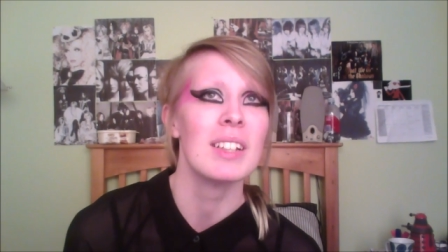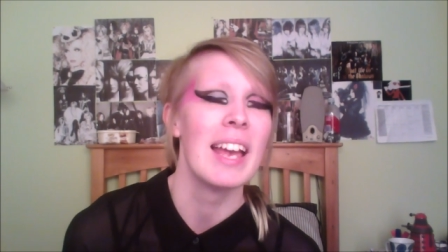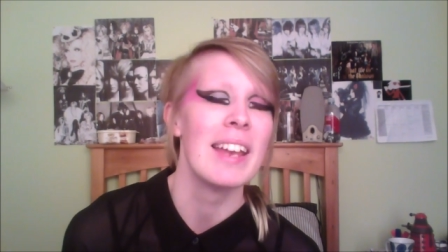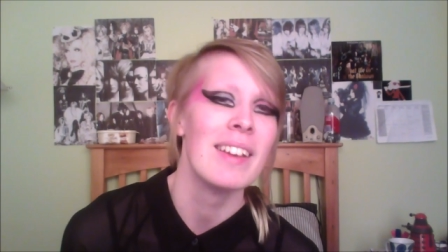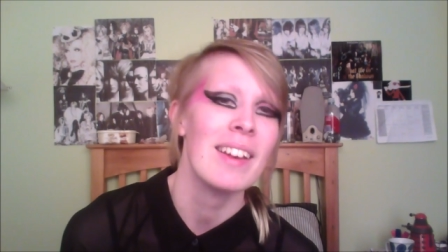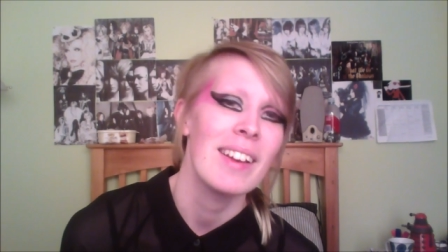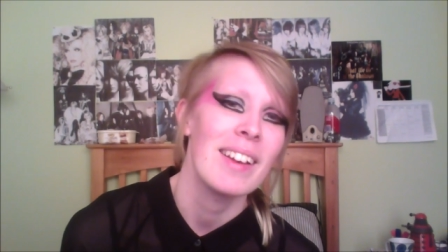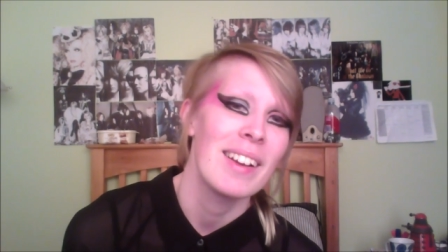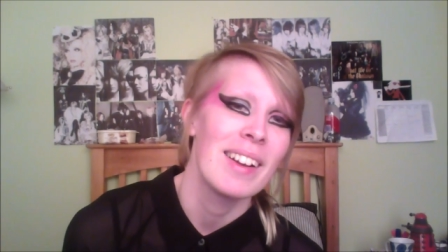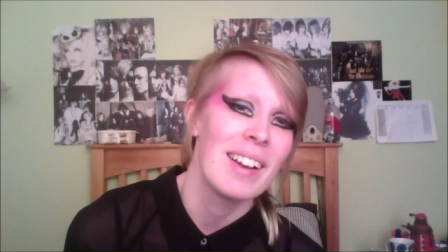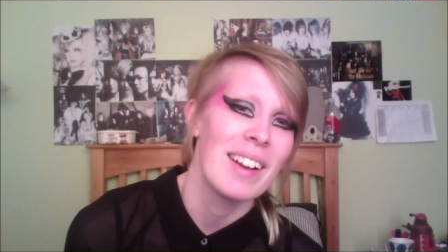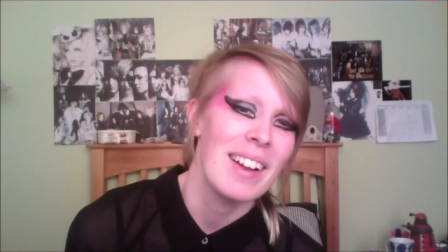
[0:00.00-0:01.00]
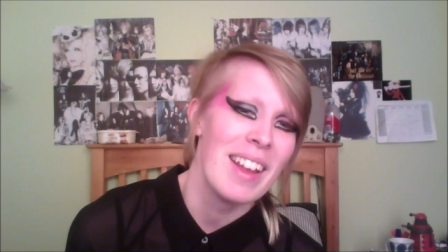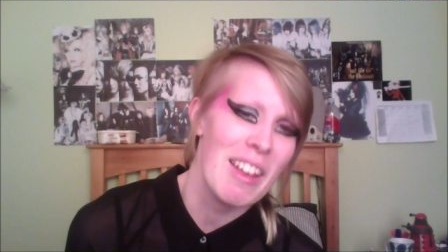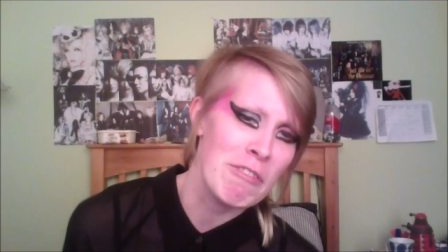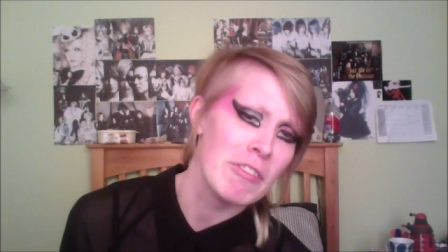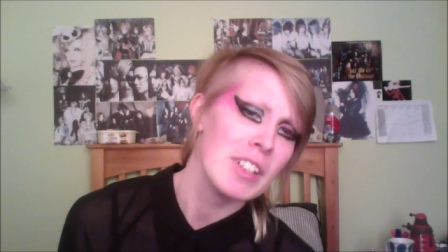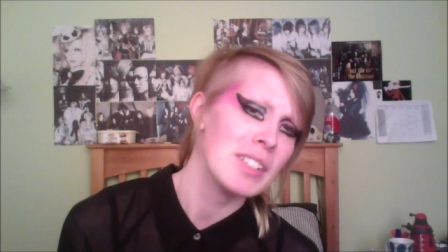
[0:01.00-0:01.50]
Like,
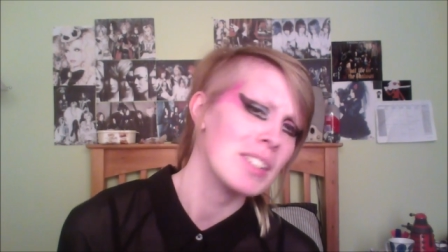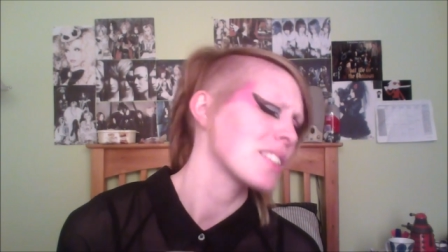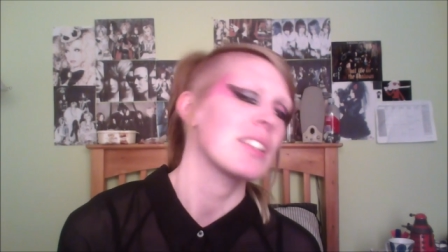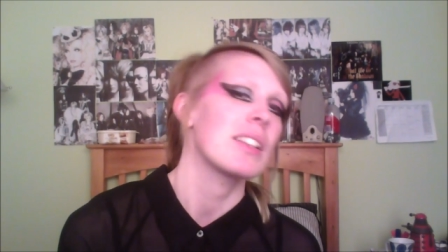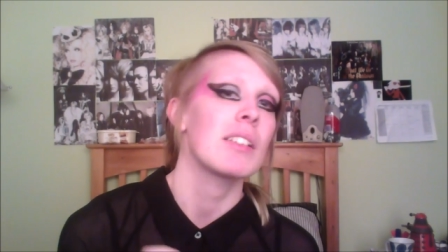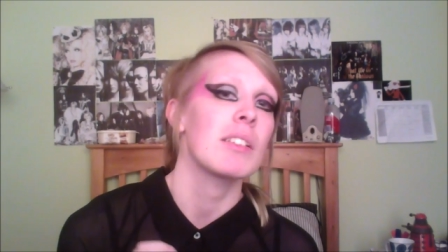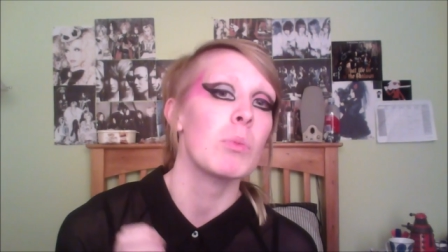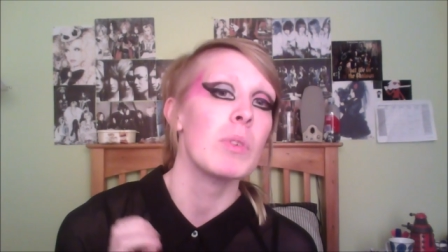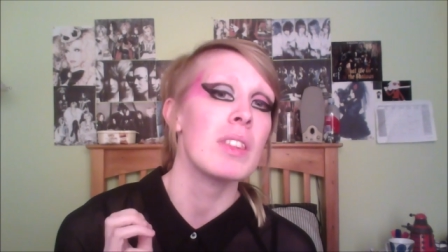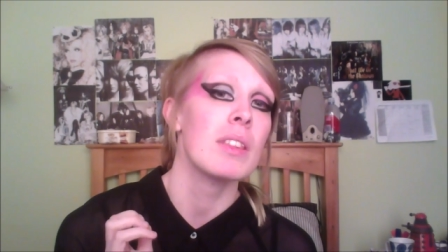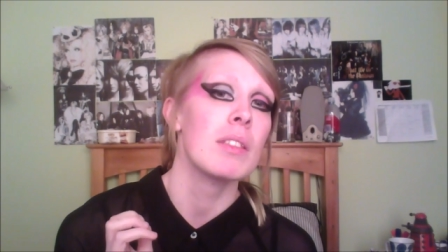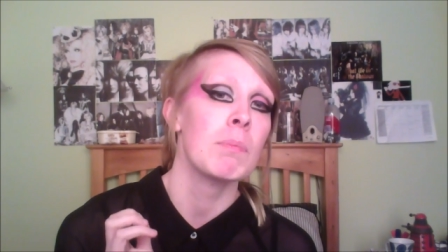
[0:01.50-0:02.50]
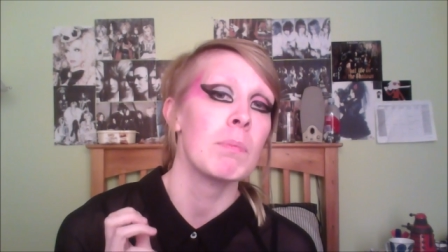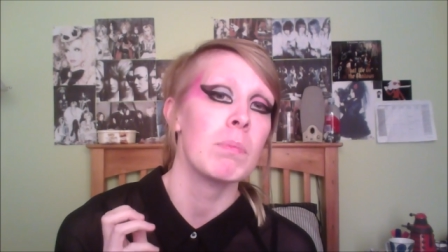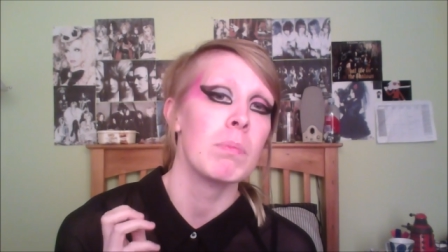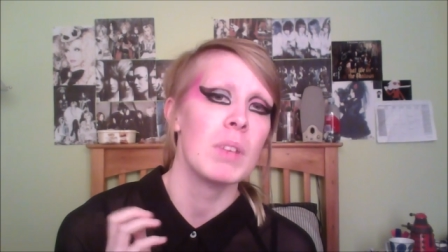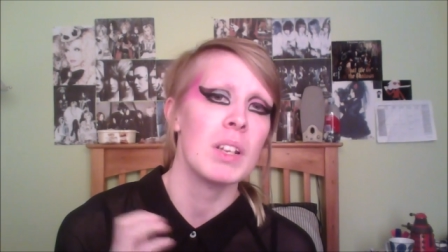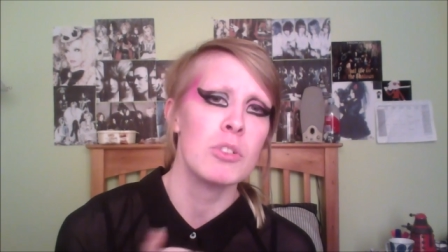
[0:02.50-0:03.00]
if it's with
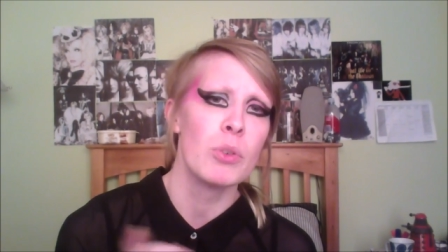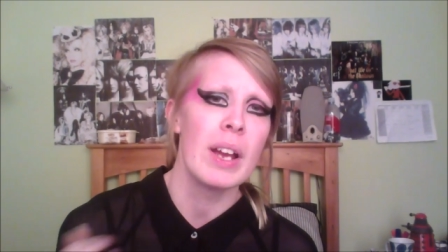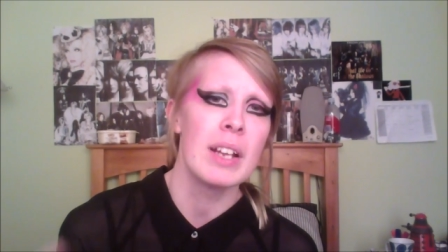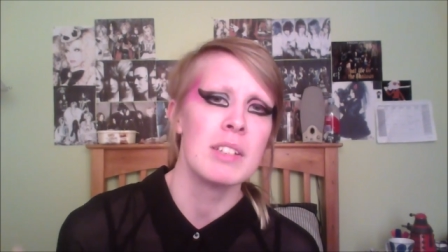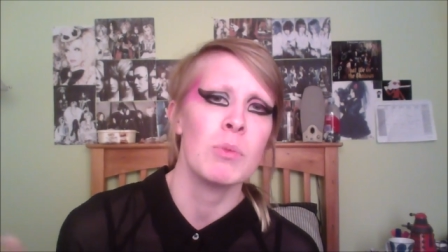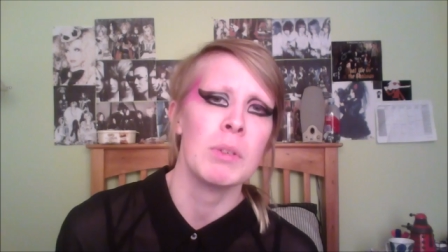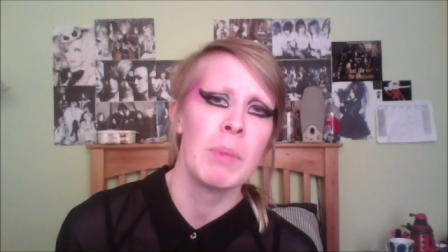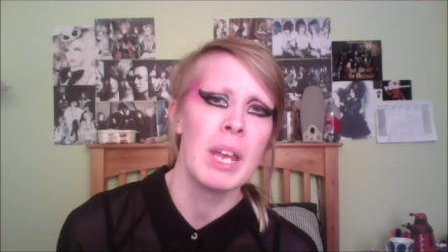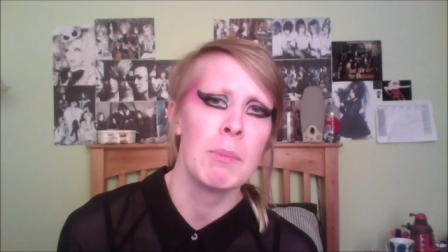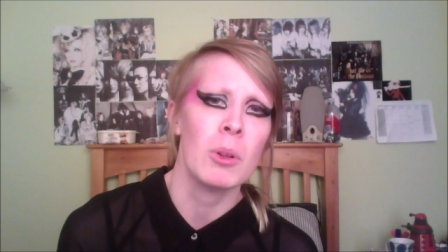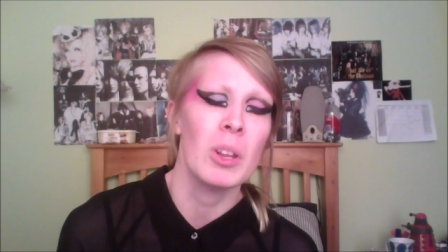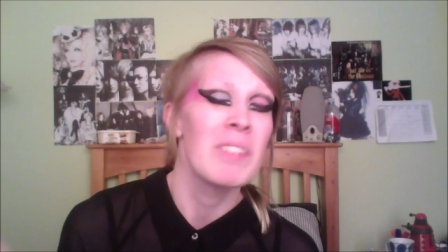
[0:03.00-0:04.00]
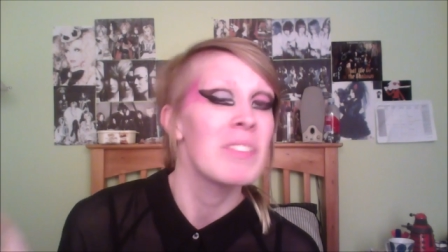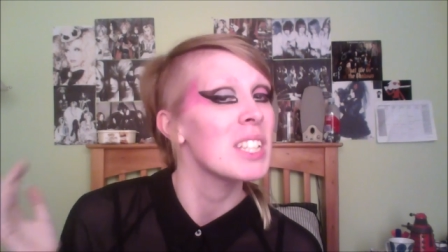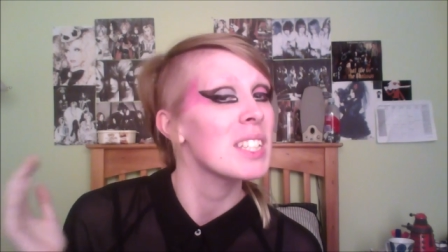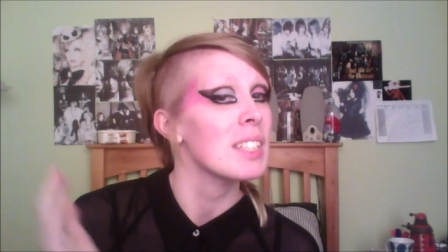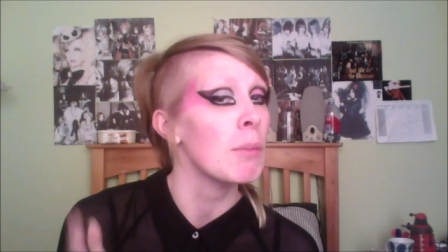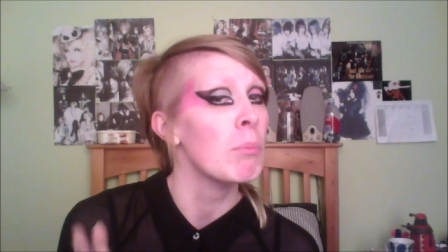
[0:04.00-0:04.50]
interacting with people, if
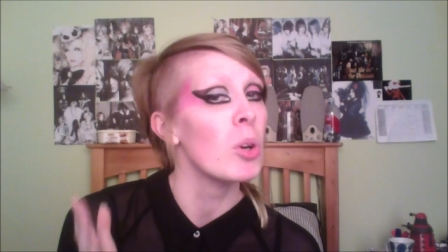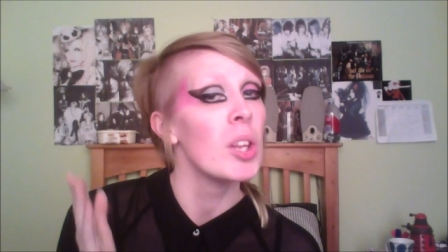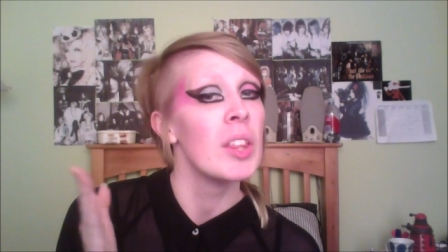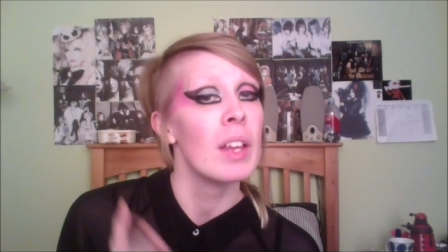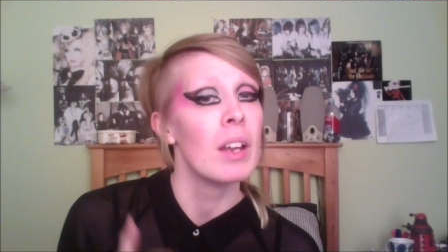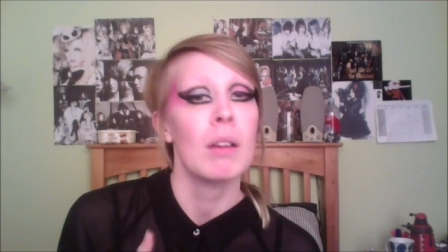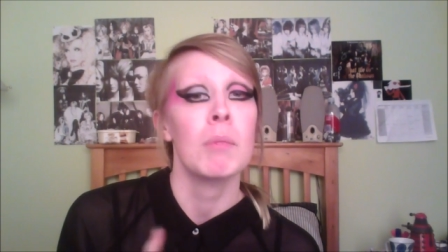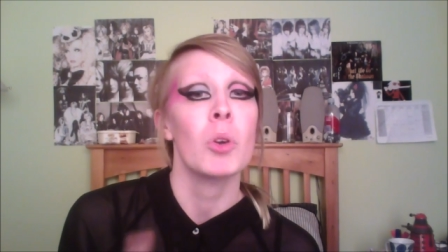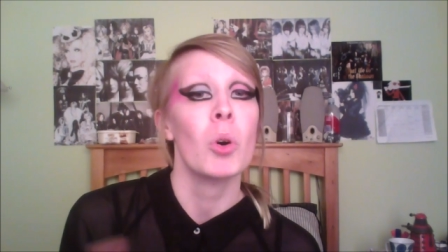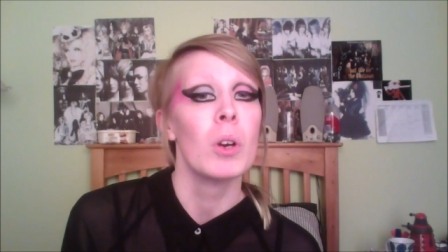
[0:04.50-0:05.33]
it's somebody that I